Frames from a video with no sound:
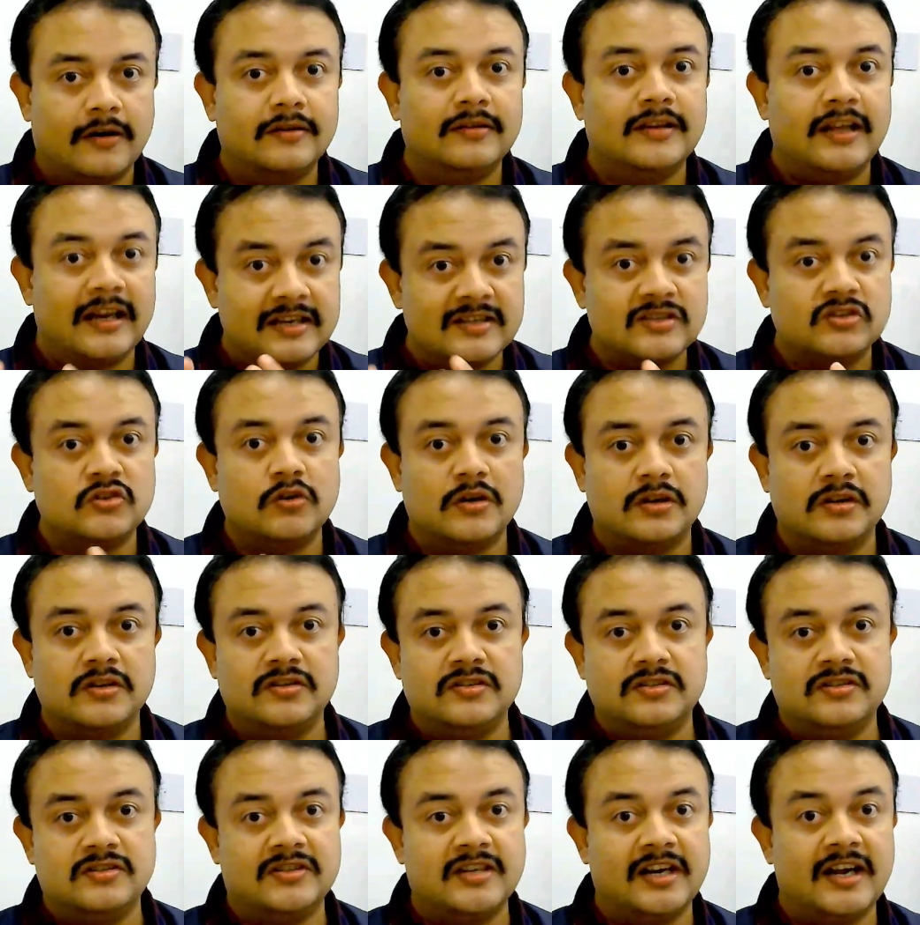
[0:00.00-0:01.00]
that is your
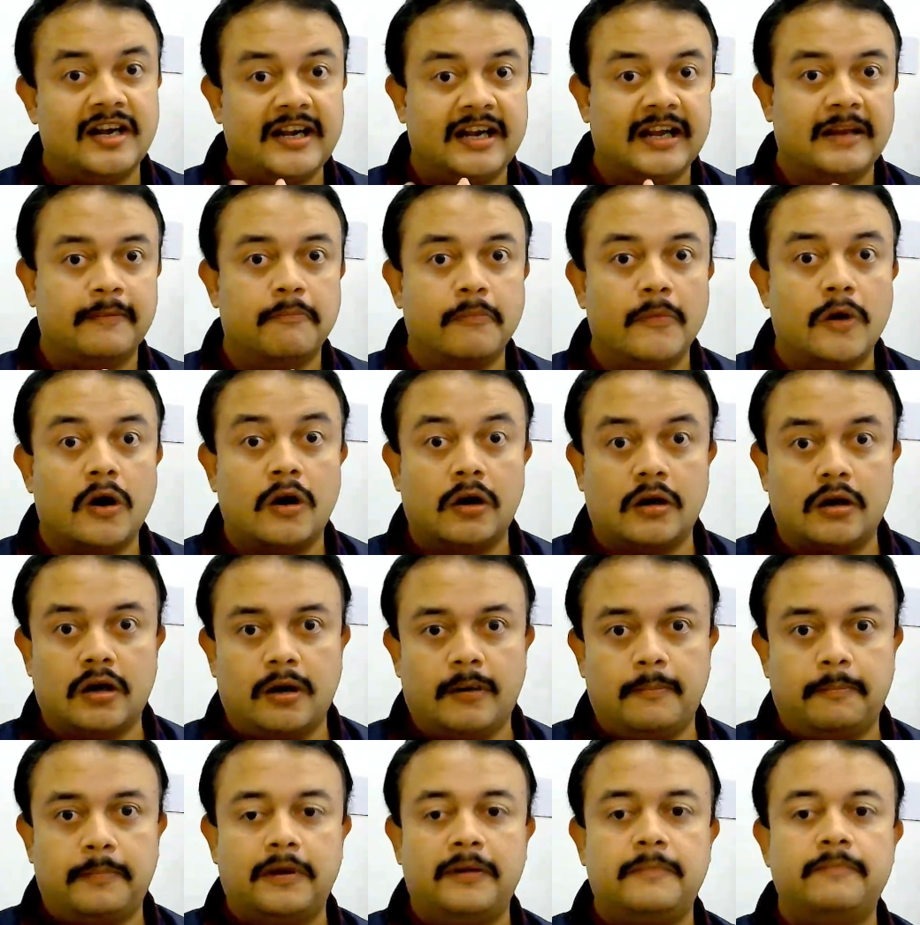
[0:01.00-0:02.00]
genetic
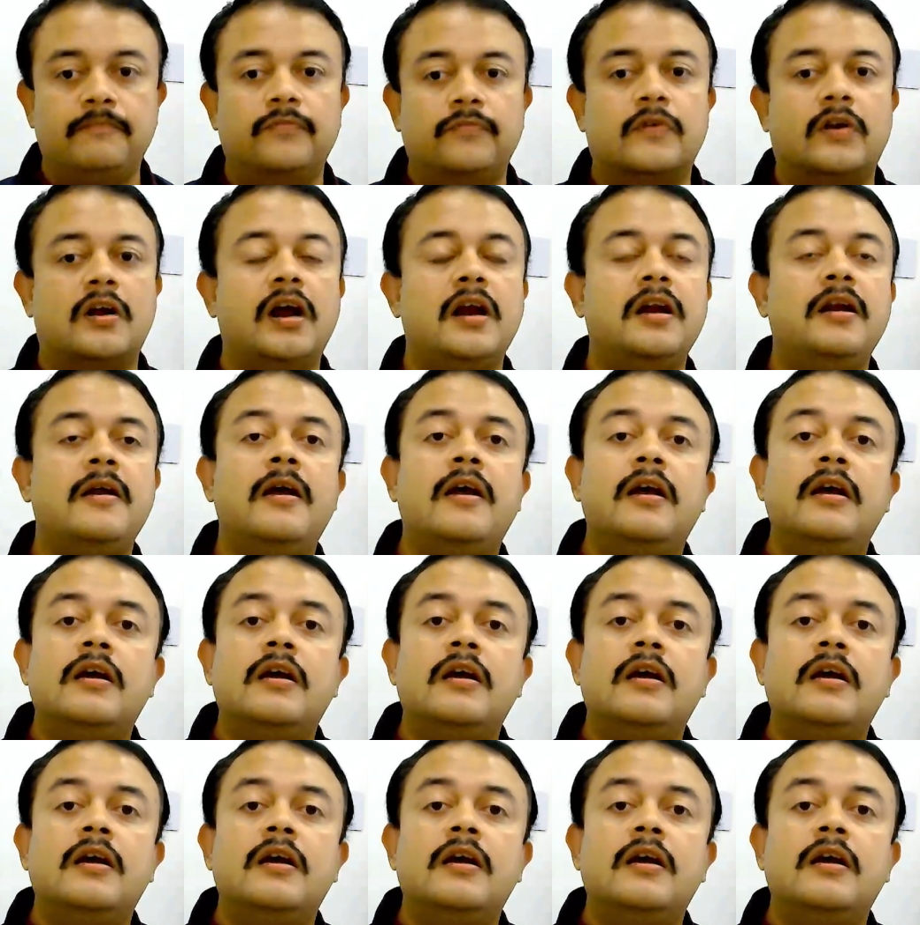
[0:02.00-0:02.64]
markup, right?